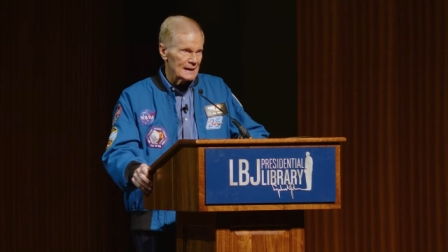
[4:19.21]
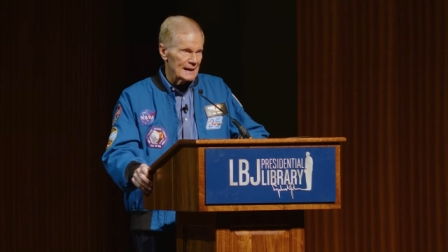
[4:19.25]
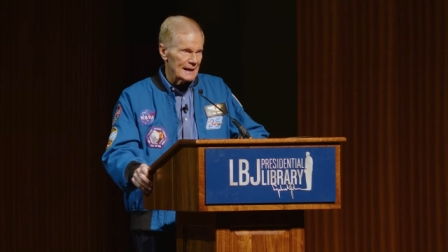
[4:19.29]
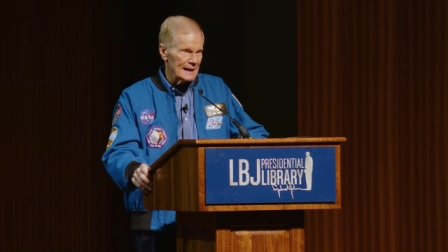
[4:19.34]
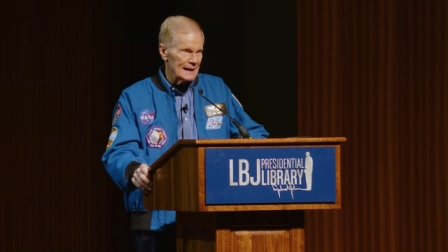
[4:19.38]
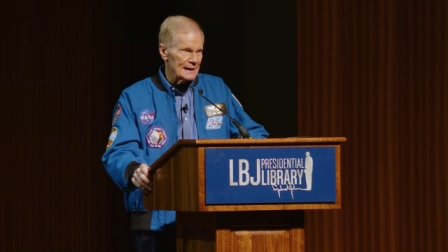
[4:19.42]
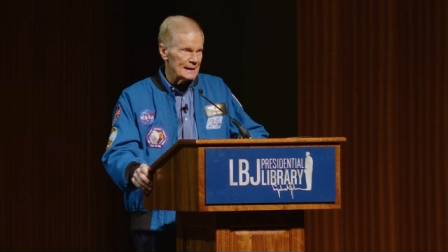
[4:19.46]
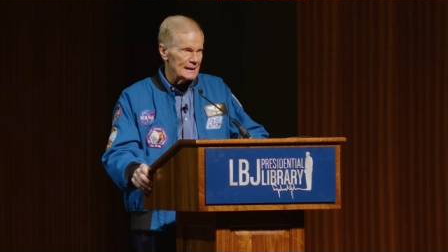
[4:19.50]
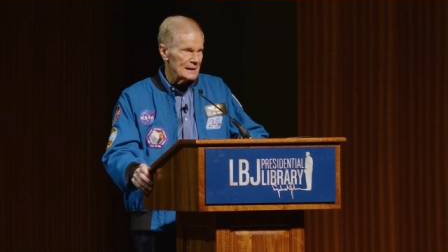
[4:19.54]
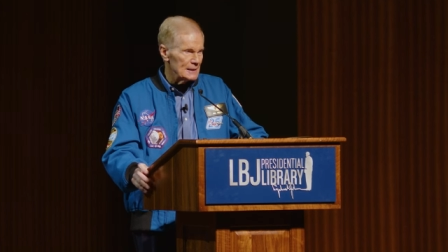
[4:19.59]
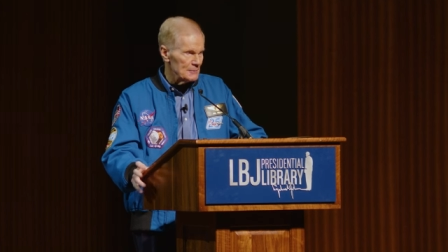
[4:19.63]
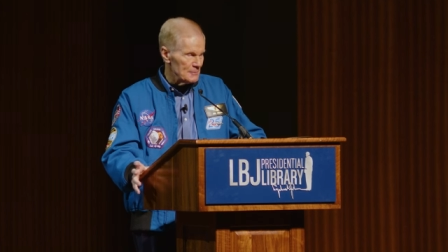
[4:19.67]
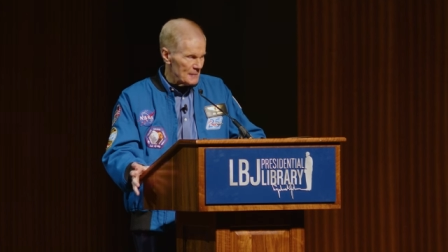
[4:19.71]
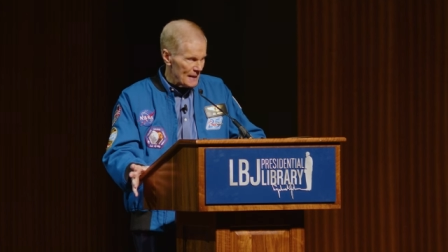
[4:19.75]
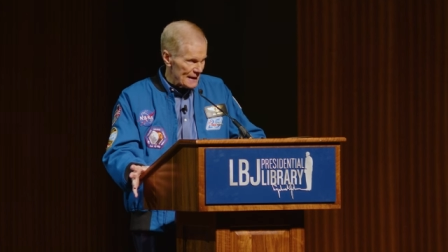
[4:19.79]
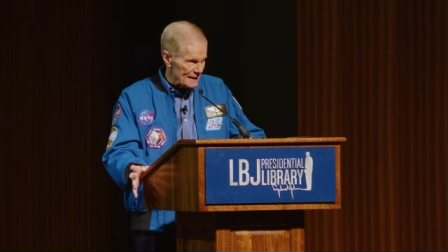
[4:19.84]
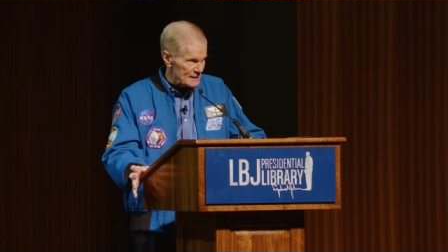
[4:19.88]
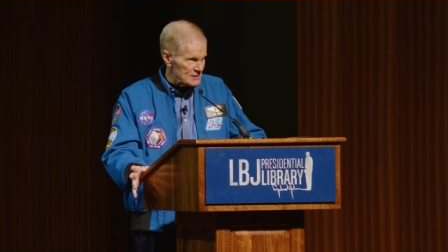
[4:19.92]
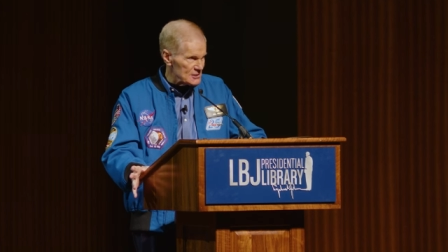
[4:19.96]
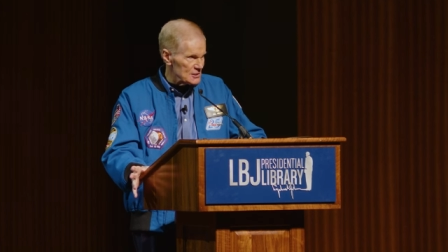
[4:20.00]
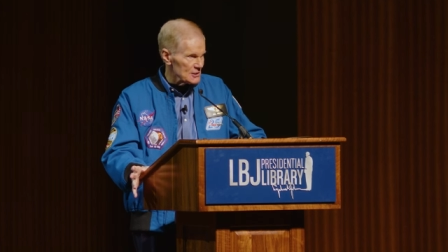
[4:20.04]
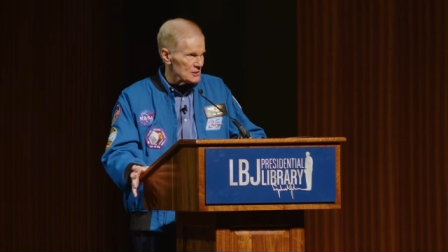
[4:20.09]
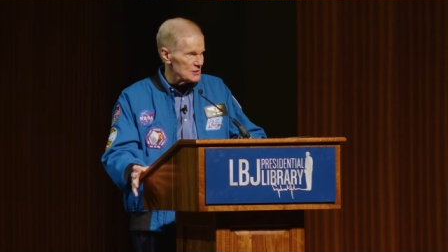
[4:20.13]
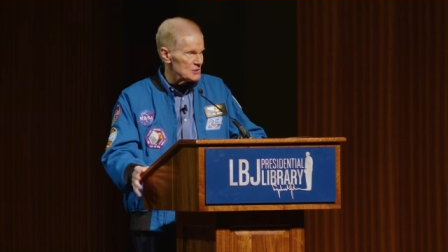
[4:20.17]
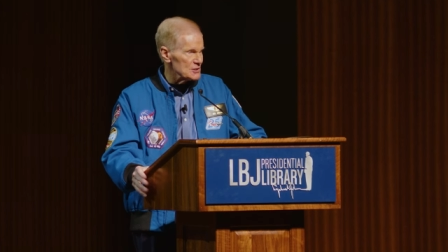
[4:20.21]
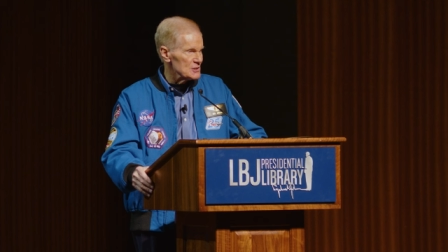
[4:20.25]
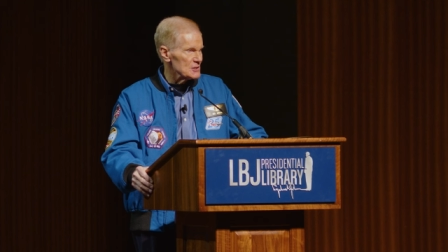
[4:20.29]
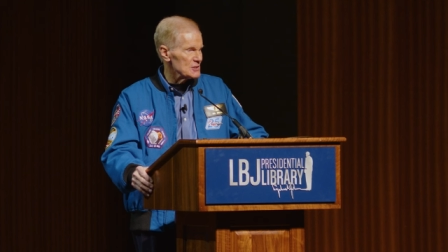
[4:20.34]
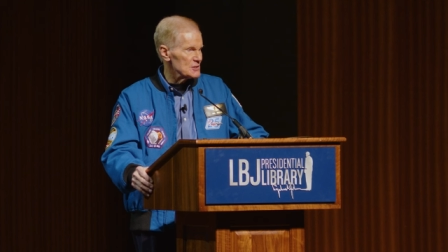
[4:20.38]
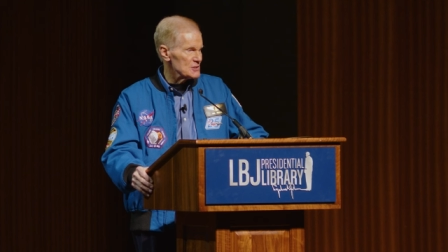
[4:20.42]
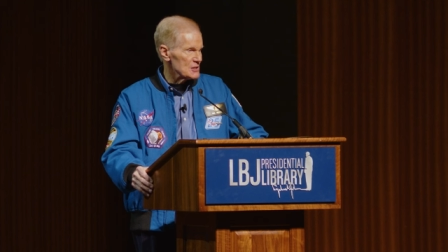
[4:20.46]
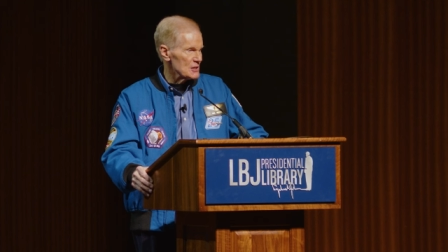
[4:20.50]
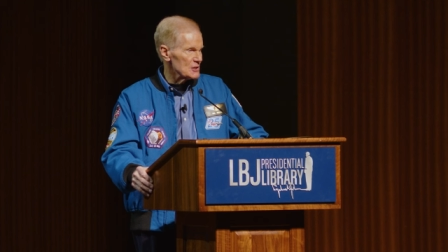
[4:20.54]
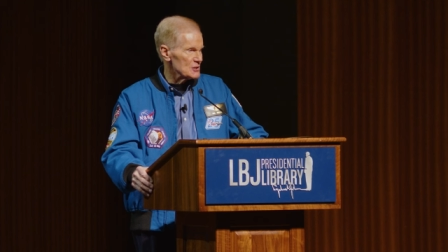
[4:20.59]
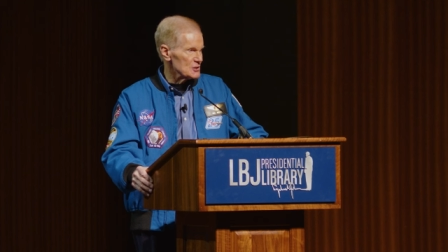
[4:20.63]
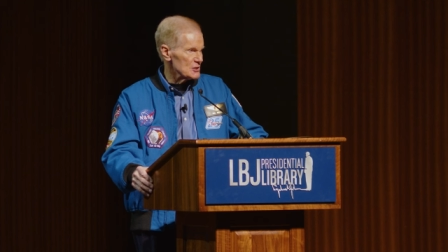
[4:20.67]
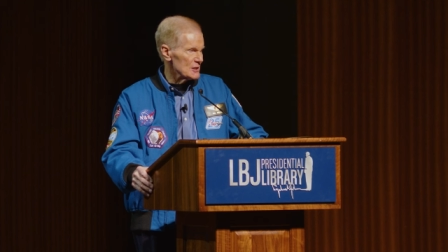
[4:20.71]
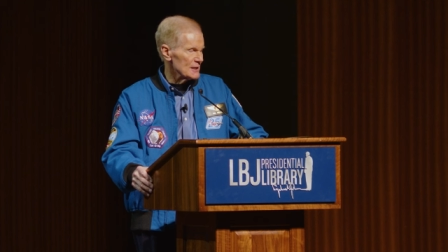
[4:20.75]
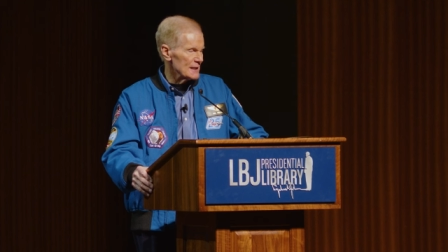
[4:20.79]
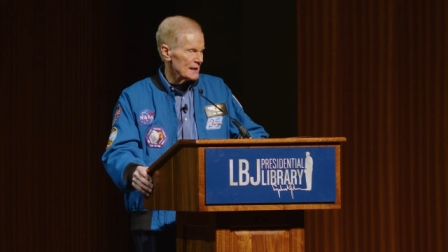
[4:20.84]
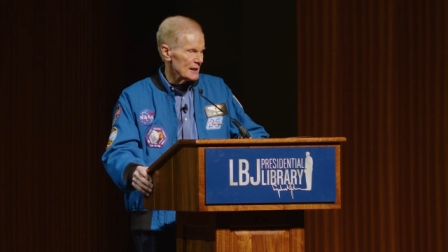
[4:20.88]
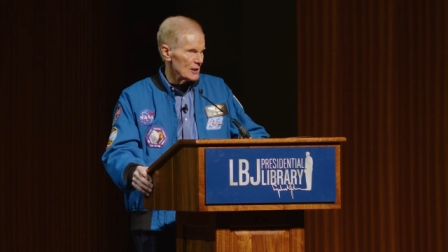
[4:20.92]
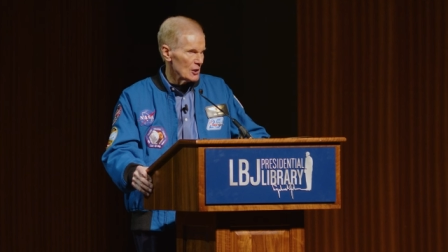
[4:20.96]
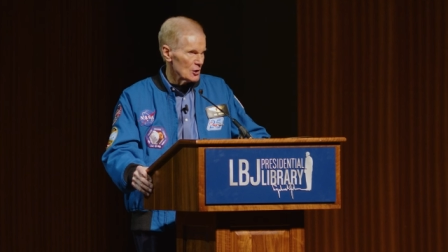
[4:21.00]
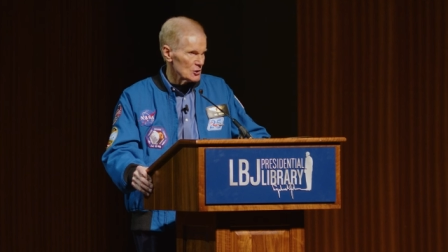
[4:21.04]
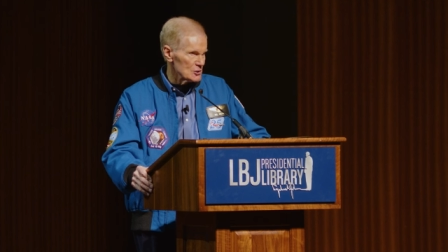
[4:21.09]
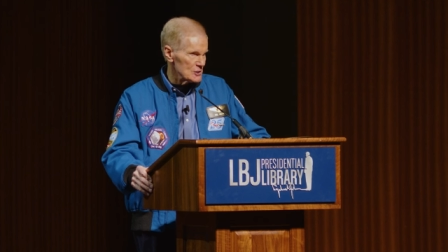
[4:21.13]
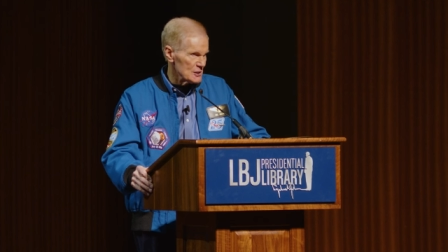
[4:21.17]
And he makes this decision. He
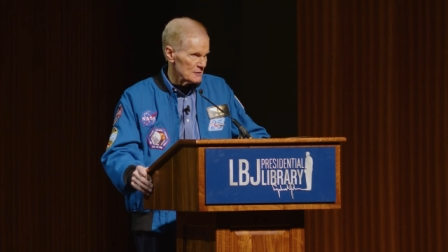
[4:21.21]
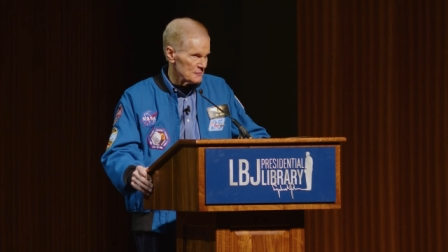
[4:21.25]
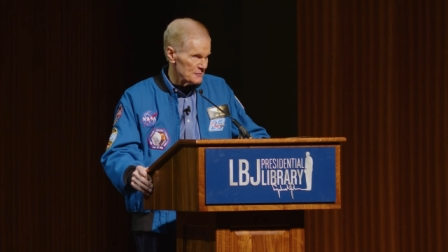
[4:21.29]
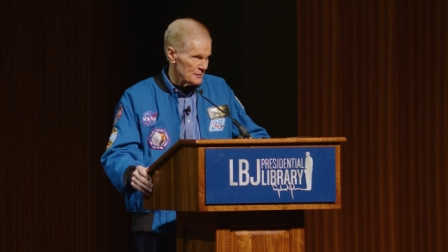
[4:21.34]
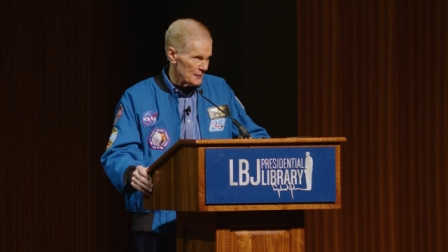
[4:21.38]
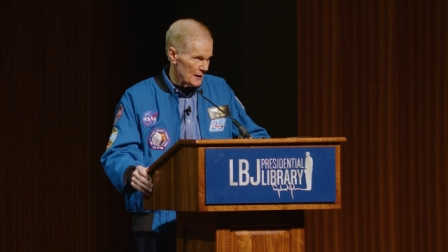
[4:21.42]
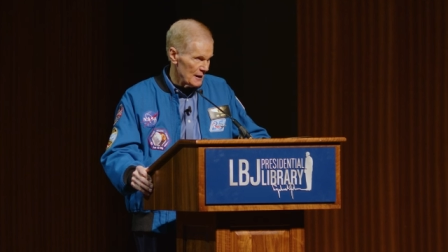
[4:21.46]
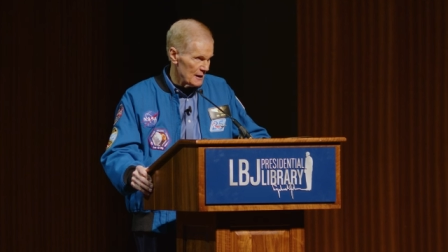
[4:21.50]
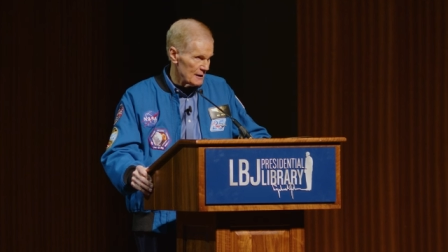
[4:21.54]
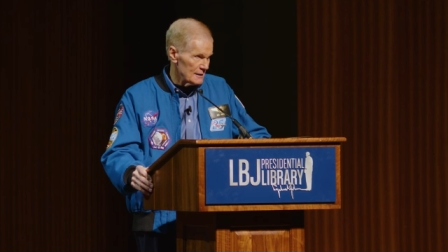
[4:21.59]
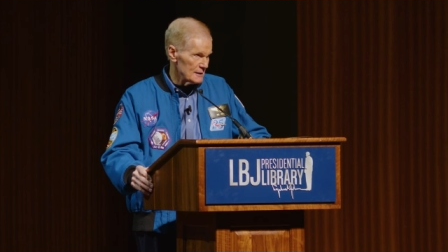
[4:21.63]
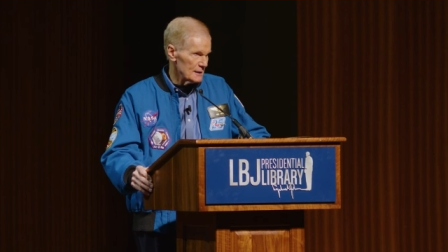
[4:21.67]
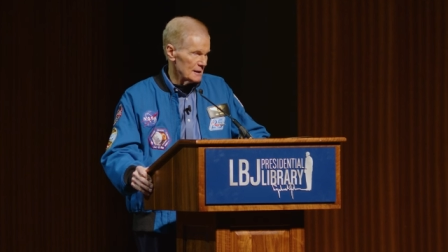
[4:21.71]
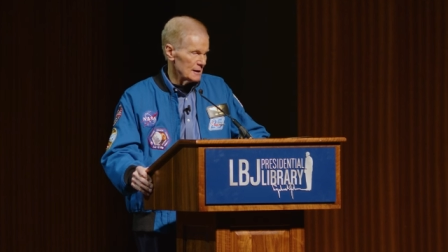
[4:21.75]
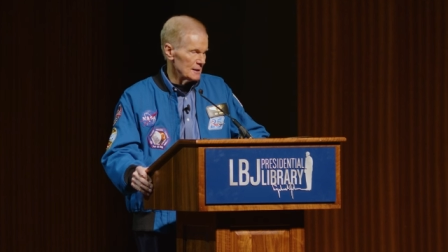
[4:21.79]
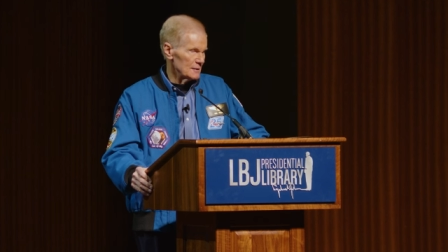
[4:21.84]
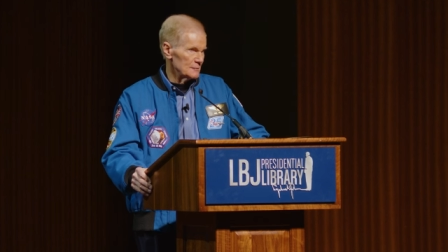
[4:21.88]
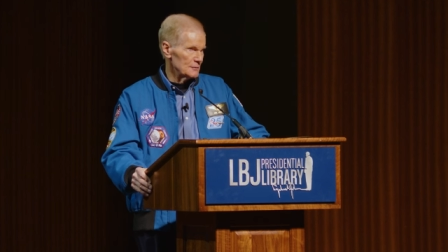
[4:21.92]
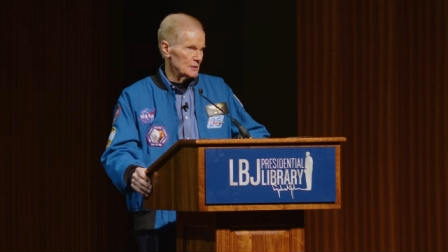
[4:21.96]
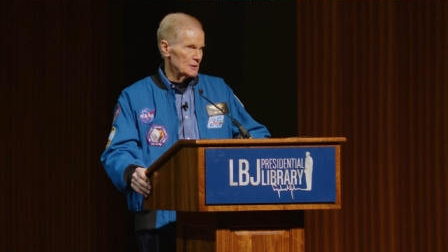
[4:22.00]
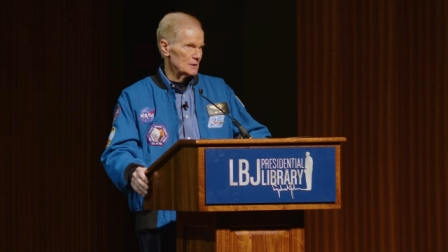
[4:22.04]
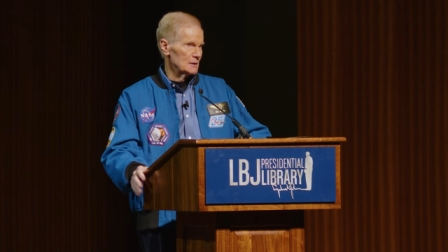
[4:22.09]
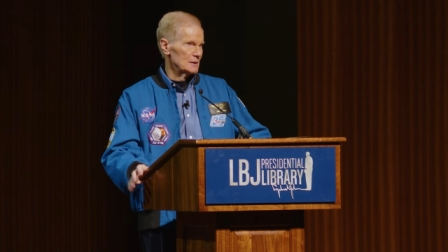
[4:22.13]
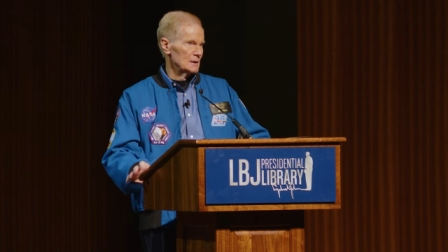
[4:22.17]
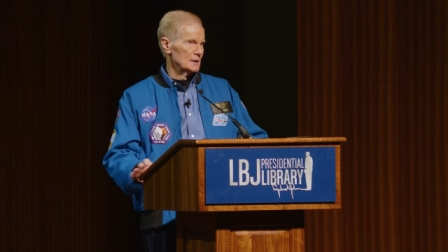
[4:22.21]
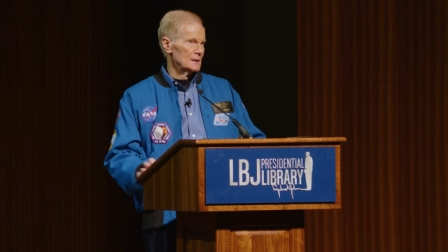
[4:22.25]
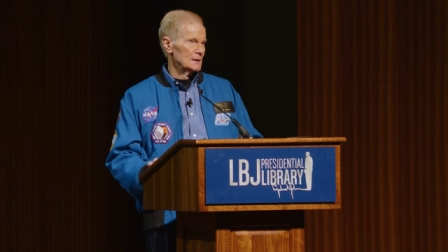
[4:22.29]
goes in front of a,